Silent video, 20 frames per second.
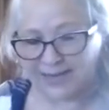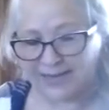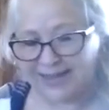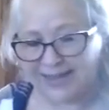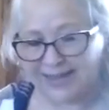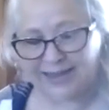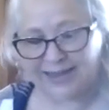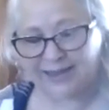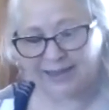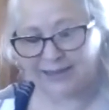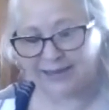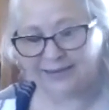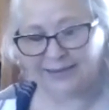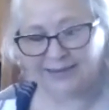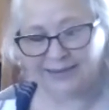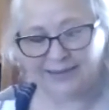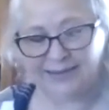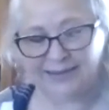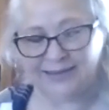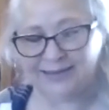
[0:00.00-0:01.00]

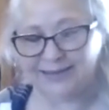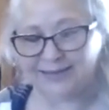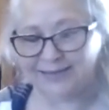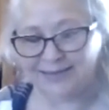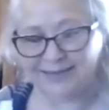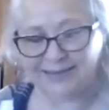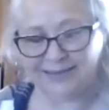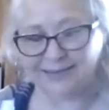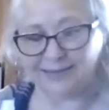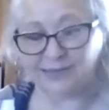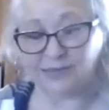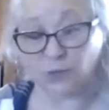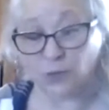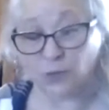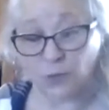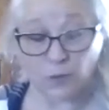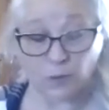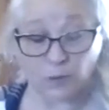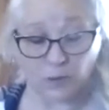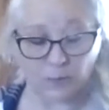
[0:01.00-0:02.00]
and it's
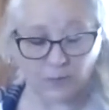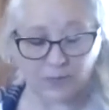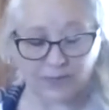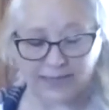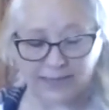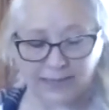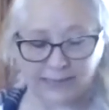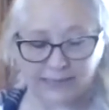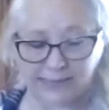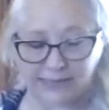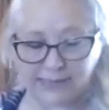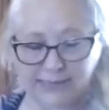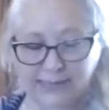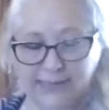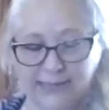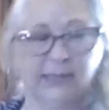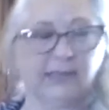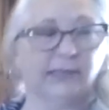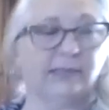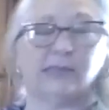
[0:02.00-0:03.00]
cool because
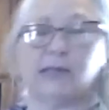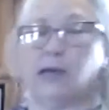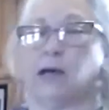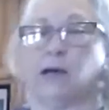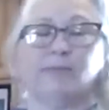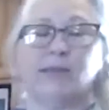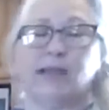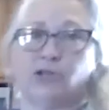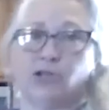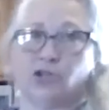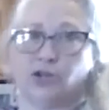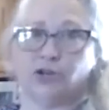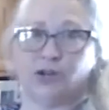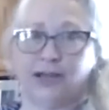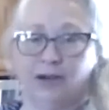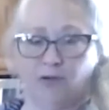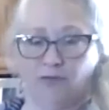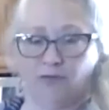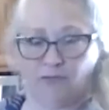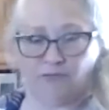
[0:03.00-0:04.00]
then it's all measured
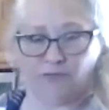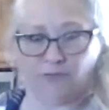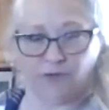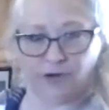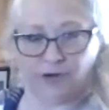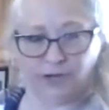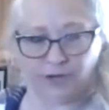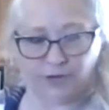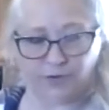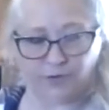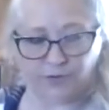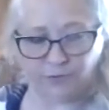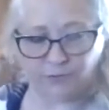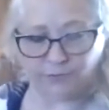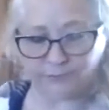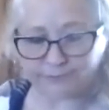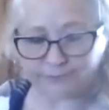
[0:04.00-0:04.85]
out for you.